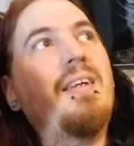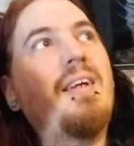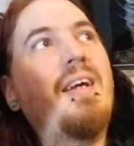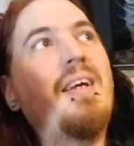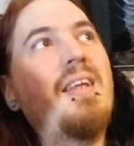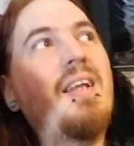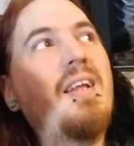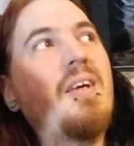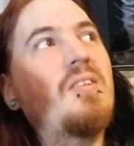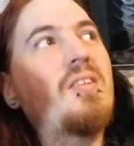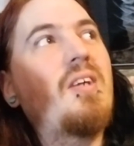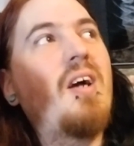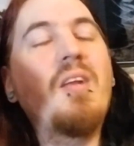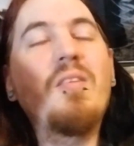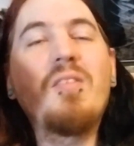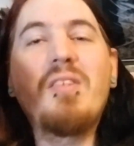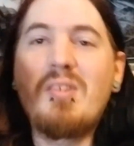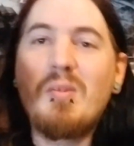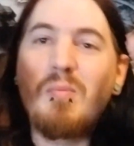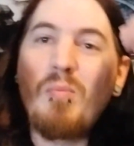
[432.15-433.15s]
And then I was kind
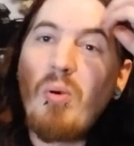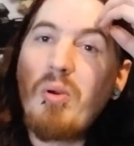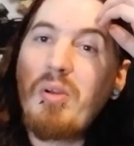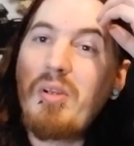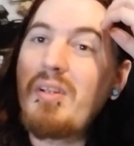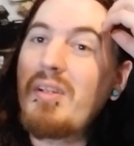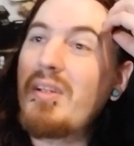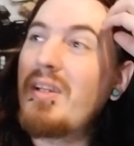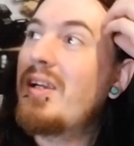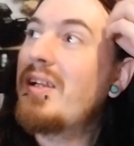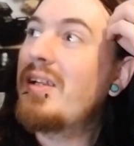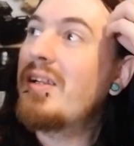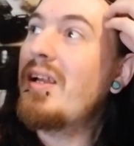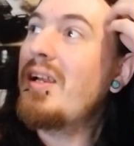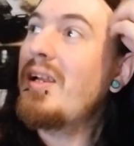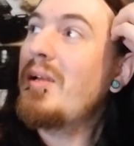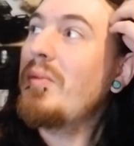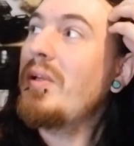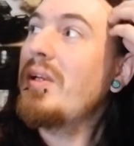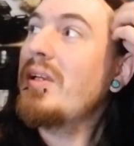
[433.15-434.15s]
of disappointed again.
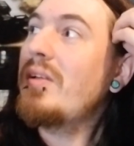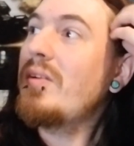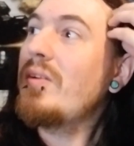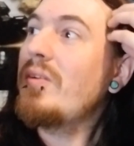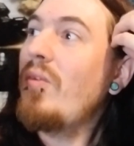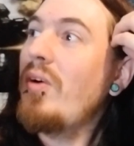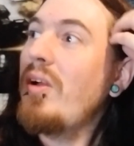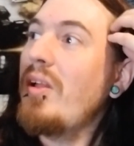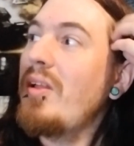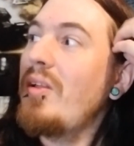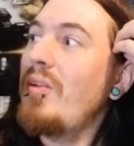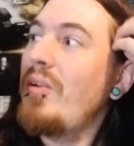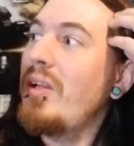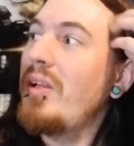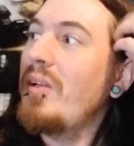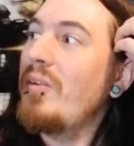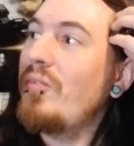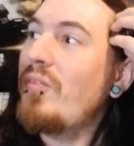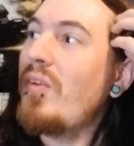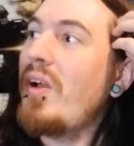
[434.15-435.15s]
And I'm like, well,
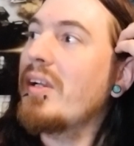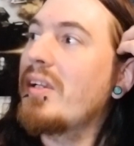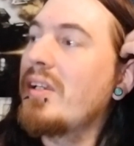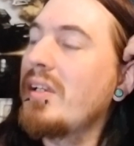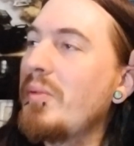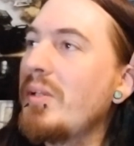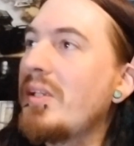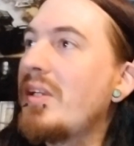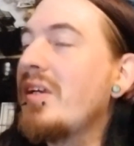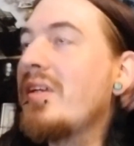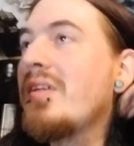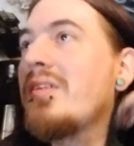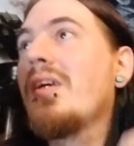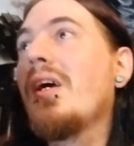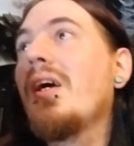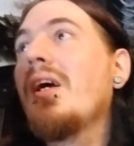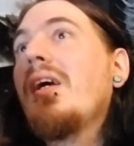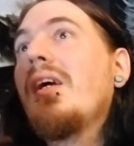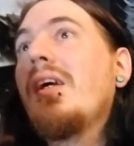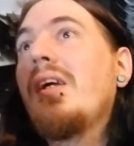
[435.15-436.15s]
fuck, because
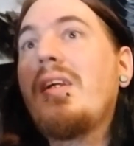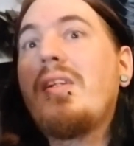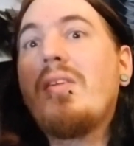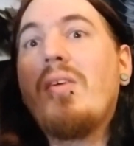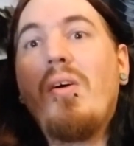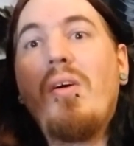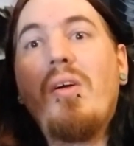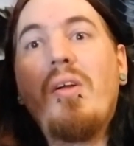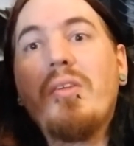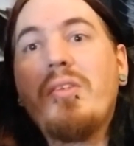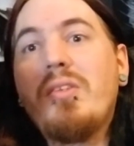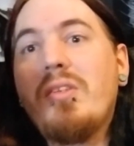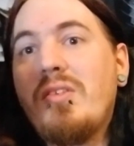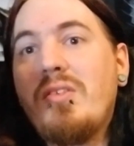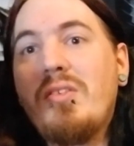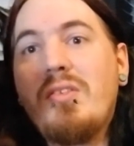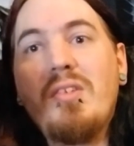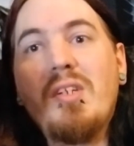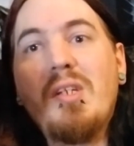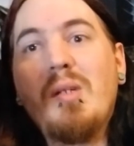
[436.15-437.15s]
it all
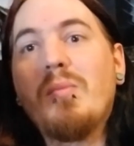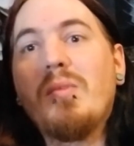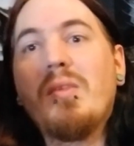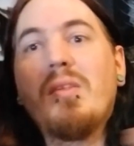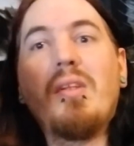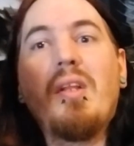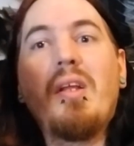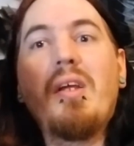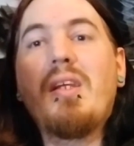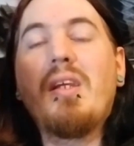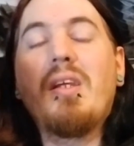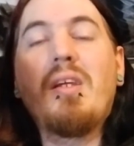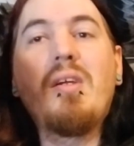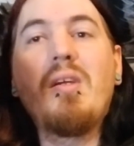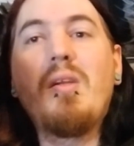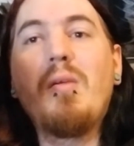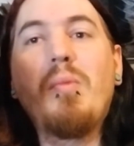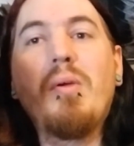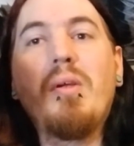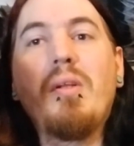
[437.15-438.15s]
just seemed like it
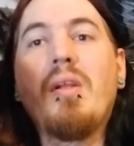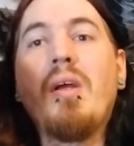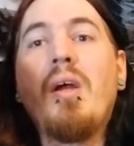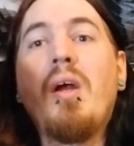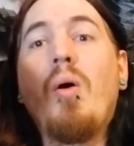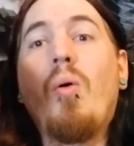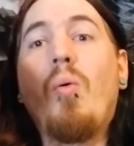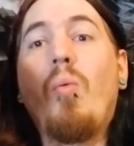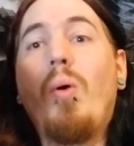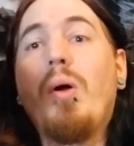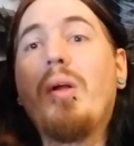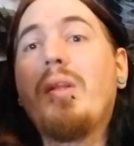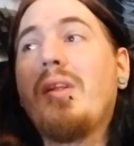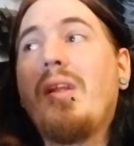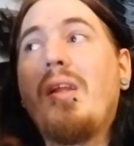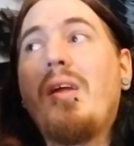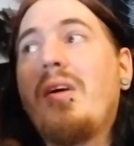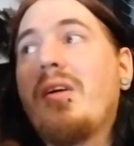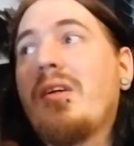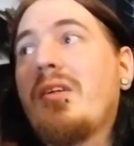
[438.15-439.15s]
could have been one
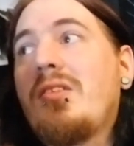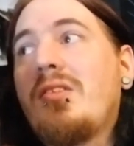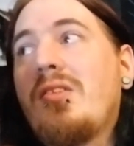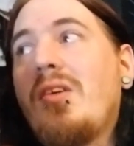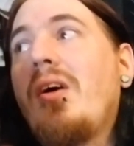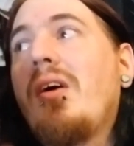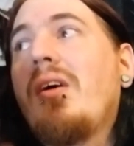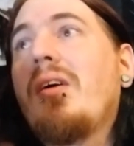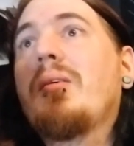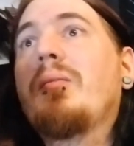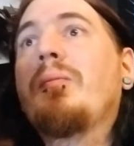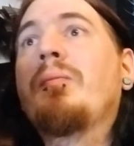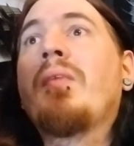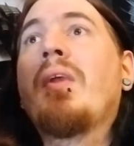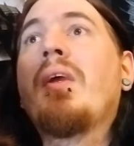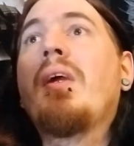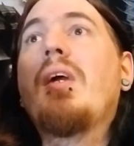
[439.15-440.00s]
long song.